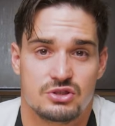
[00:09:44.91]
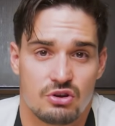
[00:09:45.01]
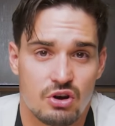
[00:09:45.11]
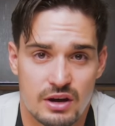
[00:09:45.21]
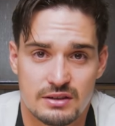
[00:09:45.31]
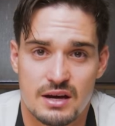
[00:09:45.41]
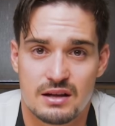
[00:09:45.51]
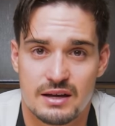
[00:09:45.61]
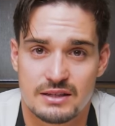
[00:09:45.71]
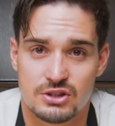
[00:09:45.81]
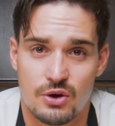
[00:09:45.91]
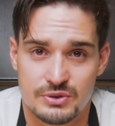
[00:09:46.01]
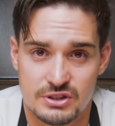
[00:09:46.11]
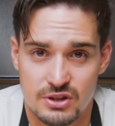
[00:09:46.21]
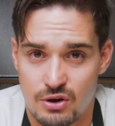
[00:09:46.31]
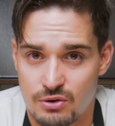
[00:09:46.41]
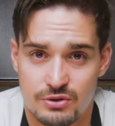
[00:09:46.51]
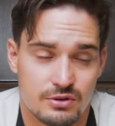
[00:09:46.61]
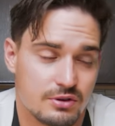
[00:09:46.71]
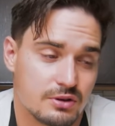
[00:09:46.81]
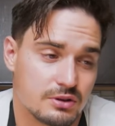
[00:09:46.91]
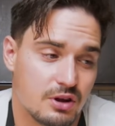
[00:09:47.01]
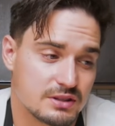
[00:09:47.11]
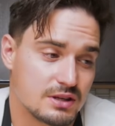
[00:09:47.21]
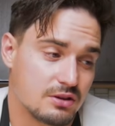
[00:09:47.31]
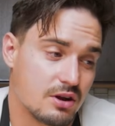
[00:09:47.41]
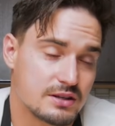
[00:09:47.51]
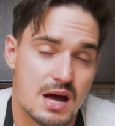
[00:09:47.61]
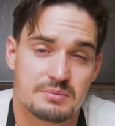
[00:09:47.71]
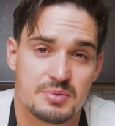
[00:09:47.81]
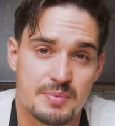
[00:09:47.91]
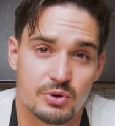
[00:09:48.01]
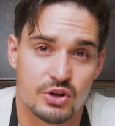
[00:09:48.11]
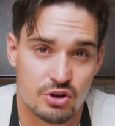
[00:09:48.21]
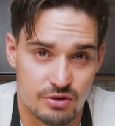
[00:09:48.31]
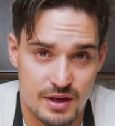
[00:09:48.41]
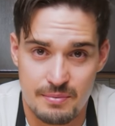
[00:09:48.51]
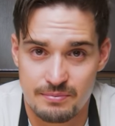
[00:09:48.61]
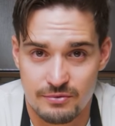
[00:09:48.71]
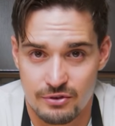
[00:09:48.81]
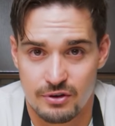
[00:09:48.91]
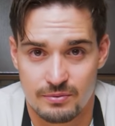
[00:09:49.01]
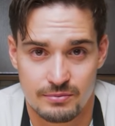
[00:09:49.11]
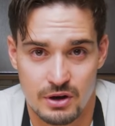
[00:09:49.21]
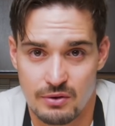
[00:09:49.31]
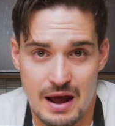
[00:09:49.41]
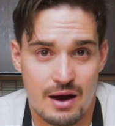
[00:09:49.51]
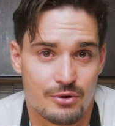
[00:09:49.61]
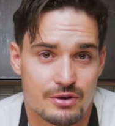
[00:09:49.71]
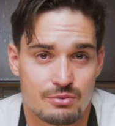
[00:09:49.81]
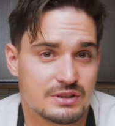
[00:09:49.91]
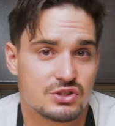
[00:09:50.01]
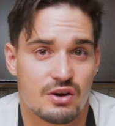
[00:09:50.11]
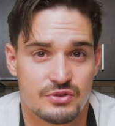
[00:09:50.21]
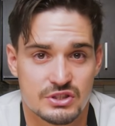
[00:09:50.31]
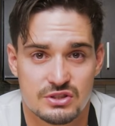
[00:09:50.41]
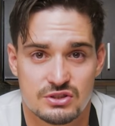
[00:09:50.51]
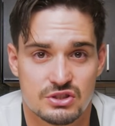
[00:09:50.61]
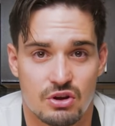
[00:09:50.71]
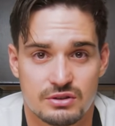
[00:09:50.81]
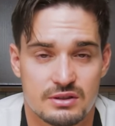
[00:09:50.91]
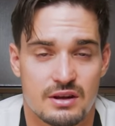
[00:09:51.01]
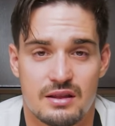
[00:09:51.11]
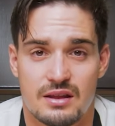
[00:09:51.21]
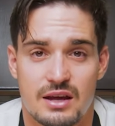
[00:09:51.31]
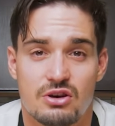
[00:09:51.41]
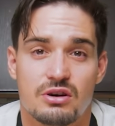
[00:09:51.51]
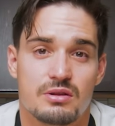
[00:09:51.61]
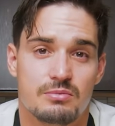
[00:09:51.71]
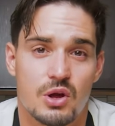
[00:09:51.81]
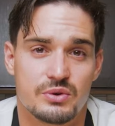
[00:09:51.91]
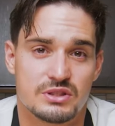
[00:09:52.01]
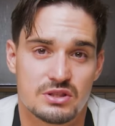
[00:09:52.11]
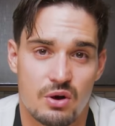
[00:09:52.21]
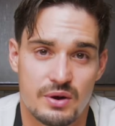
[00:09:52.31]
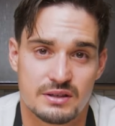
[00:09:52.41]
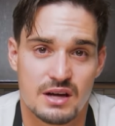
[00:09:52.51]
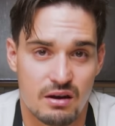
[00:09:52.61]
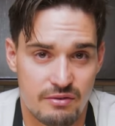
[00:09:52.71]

So you're cooking duck legs low and slow. A lot of times people cure them for an hour, rinse off the salt, and then they cook them low and slow in duck